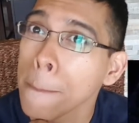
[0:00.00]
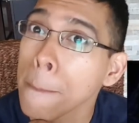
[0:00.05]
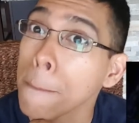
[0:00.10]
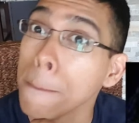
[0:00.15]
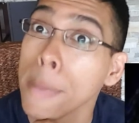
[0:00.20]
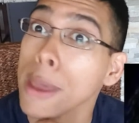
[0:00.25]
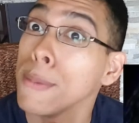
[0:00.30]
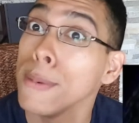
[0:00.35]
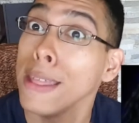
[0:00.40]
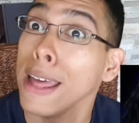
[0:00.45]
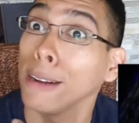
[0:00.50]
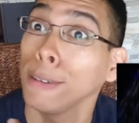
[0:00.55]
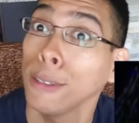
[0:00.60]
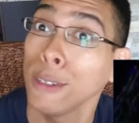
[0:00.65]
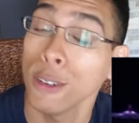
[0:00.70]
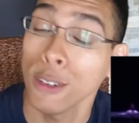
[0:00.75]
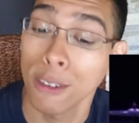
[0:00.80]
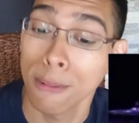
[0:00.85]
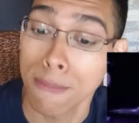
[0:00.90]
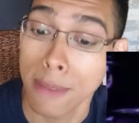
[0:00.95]
Maybe
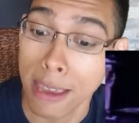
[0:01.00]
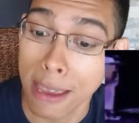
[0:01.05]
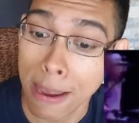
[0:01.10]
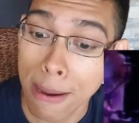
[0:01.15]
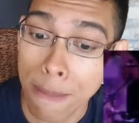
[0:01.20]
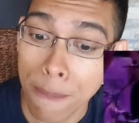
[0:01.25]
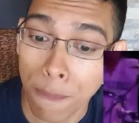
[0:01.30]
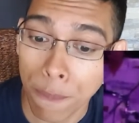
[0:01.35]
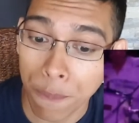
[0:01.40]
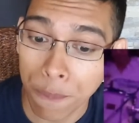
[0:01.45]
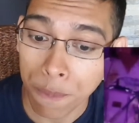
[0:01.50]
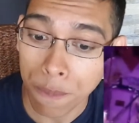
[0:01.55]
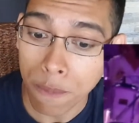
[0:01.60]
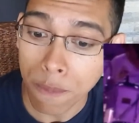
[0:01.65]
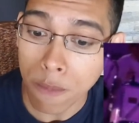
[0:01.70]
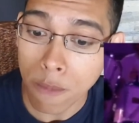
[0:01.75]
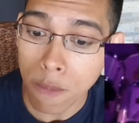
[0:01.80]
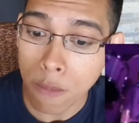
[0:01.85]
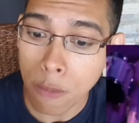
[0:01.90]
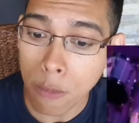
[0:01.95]
that's just me,
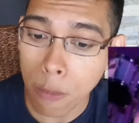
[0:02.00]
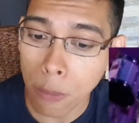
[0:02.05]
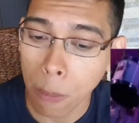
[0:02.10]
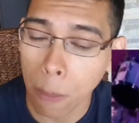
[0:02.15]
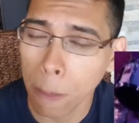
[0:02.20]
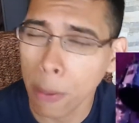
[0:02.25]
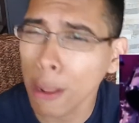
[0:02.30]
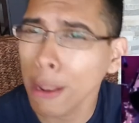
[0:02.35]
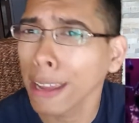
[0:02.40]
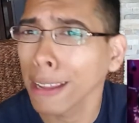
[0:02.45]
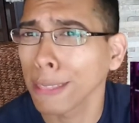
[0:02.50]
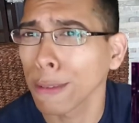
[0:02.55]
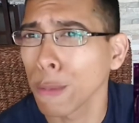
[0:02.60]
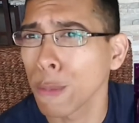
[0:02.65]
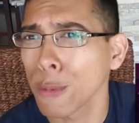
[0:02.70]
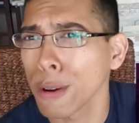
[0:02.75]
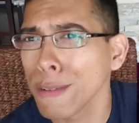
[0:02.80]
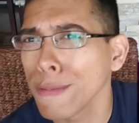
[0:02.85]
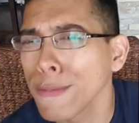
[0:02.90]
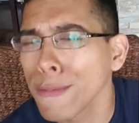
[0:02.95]
but like the
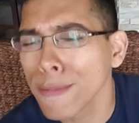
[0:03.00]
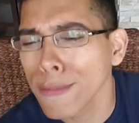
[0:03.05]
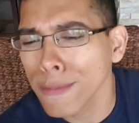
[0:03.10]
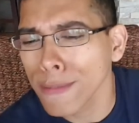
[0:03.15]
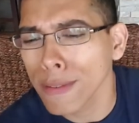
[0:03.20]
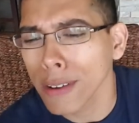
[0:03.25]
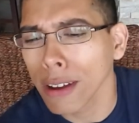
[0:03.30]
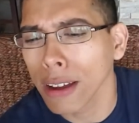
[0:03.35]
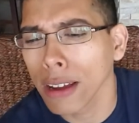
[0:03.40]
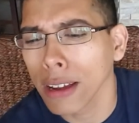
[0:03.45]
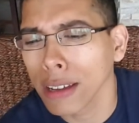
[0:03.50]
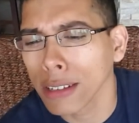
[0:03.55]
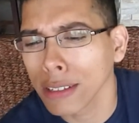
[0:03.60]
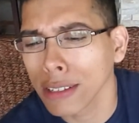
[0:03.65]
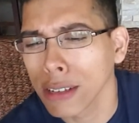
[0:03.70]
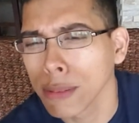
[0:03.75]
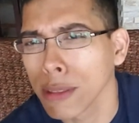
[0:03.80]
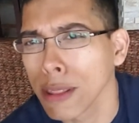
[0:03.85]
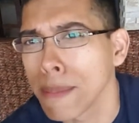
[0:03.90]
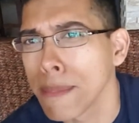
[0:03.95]
riff,
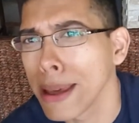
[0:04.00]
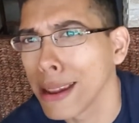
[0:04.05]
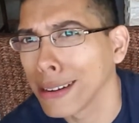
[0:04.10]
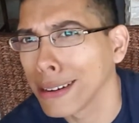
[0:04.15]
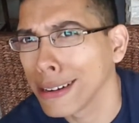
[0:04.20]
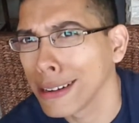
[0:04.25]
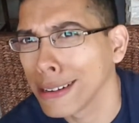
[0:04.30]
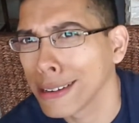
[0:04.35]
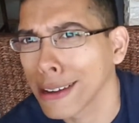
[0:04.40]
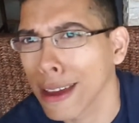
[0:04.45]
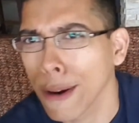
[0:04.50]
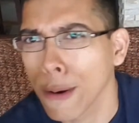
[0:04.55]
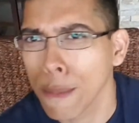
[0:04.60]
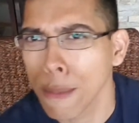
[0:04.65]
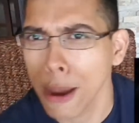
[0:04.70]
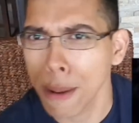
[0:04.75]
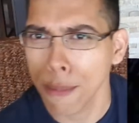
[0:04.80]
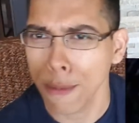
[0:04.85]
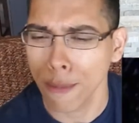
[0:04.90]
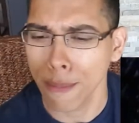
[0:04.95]
some of the melodies kind of
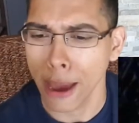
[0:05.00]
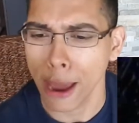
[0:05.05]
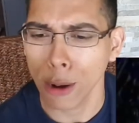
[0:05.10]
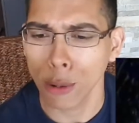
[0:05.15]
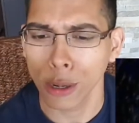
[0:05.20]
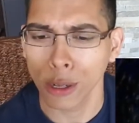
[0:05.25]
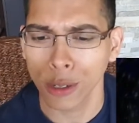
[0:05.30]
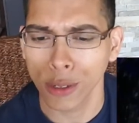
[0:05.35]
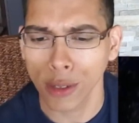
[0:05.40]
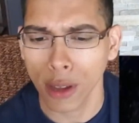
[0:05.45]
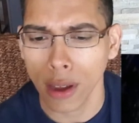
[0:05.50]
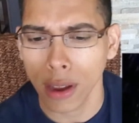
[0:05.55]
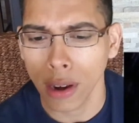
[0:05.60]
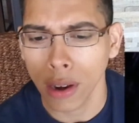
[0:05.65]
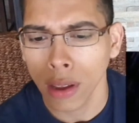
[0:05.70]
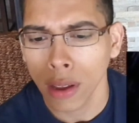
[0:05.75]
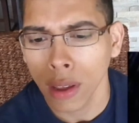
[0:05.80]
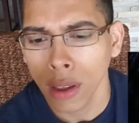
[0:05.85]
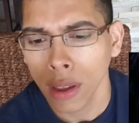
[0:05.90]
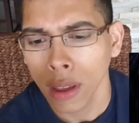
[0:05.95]
remind me of Battery
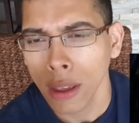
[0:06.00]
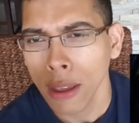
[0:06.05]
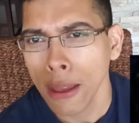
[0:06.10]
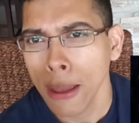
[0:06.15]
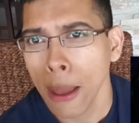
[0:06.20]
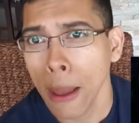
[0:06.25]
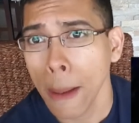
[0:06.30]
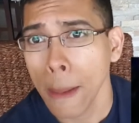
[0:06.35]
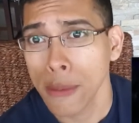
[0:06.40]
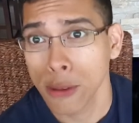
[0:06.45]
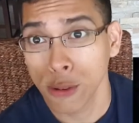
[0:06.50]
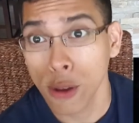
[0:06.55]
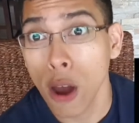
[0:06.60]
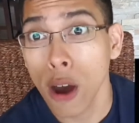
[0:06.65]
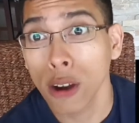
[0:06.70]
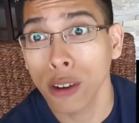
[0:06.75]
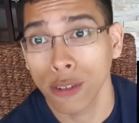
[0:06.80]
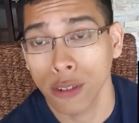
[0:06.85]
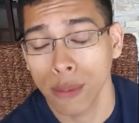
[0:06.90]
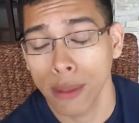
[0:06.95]
Design
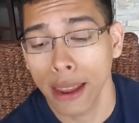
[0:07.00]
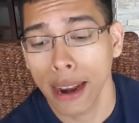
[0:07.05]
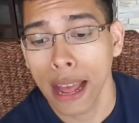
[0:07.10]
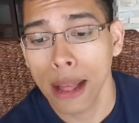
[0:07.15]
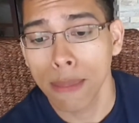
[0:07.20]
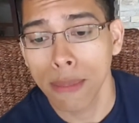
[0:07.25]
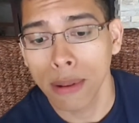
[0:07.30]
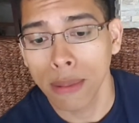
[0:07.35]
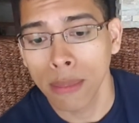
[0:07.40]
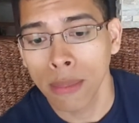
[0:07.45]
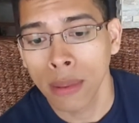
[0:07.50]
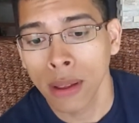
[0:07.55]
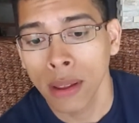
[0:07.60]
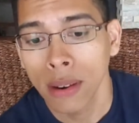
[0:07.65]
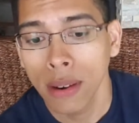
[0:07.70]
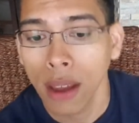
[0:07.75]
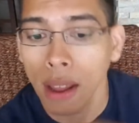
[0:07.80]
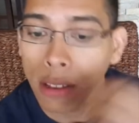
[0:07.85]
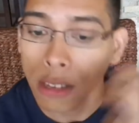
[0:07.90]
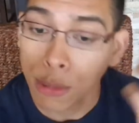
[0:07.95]
songs from that album,
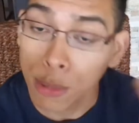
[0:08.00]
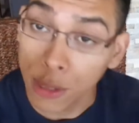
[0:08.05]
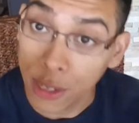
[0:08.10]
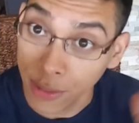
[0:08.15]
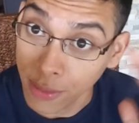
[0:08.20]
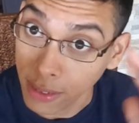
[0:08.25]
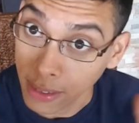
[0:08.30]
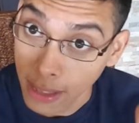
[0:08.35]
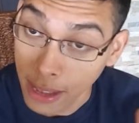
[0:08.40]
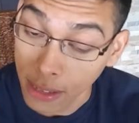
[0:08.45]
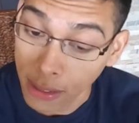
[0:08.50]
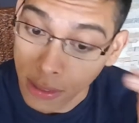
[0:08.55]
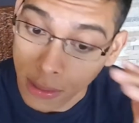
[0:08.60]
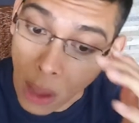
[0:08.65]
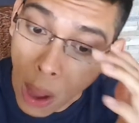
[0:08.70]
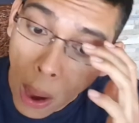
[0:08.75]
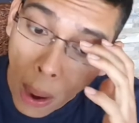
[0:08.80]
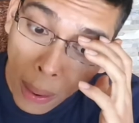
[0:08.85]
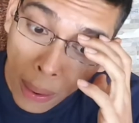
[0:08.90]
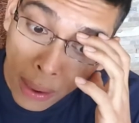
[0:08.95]
not specifically that
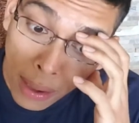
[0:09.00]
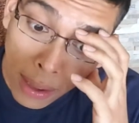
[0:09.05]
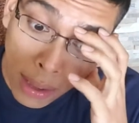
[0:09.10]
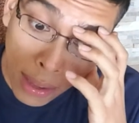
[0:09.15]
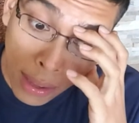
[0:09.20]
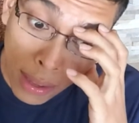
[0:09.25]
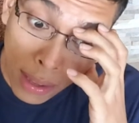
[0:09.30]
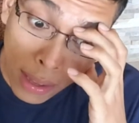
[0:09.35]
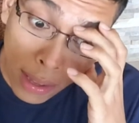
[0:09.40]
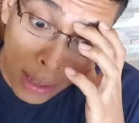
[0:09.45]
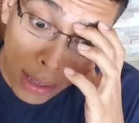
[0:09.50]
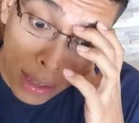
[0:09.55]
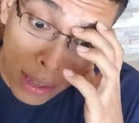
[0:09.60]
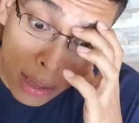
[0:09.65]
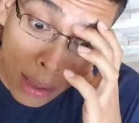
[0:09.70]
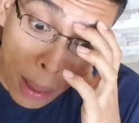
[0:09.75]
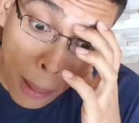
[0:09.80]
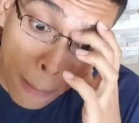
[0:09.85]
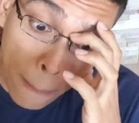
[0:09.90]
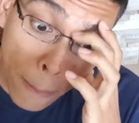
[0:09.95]
song.
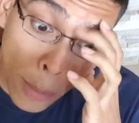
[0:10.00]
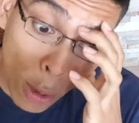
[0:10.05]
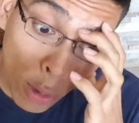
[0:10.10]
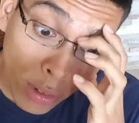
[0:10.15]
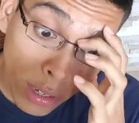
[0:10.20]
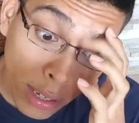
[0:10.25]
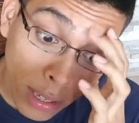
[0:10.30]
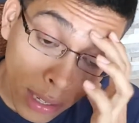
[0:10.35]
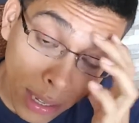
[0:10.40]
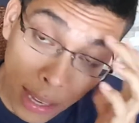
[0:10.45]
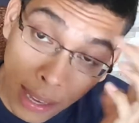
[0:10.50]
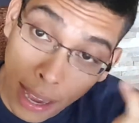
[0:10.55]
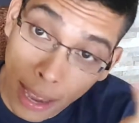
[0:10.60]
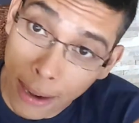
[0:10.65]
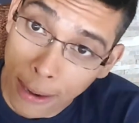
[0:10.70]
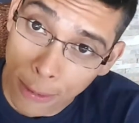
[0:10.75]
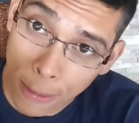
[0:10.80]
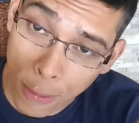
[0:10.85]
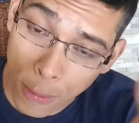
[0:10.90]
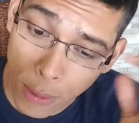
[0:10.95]
Musically,
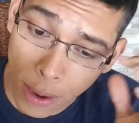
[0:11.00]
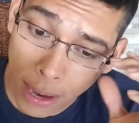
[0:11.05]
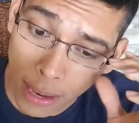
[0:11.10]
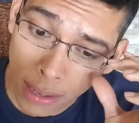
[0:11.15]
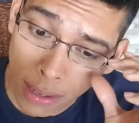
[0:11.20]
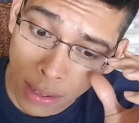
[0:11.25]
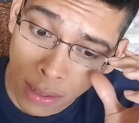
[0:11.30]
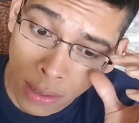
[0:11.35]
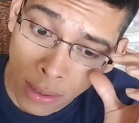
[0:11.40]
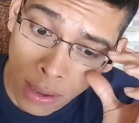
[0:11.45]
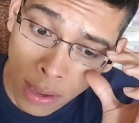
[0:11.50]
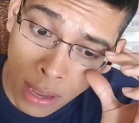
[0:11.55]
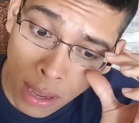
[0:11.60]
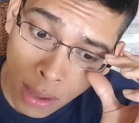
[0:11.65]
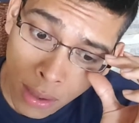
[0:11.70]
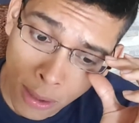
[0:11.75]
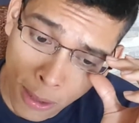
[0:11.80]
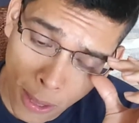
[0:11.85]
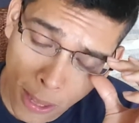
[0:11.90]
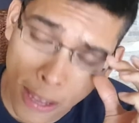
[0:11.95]
again, it's great.
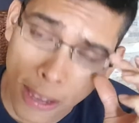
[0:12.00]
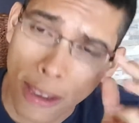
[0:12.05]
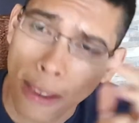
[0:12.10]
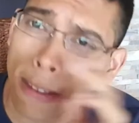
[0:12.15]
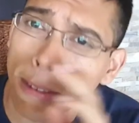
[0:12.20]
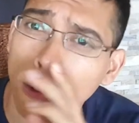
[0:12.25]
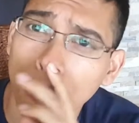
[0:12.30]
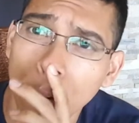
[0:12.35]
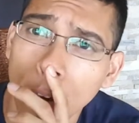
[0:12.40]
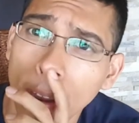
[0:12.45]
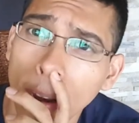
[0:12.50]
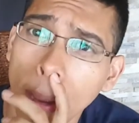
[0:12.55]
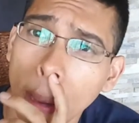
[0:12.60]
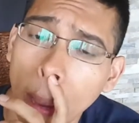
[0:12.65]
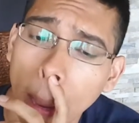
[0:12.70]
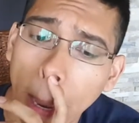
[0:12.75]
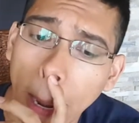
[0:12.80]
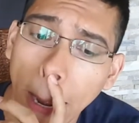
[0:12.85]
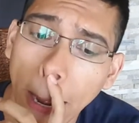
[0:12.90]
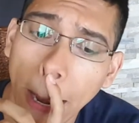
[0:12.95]
Ian's great
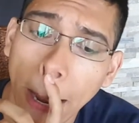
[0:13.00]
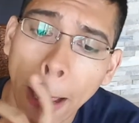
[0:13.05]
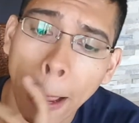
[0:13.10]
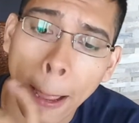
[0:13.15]
again.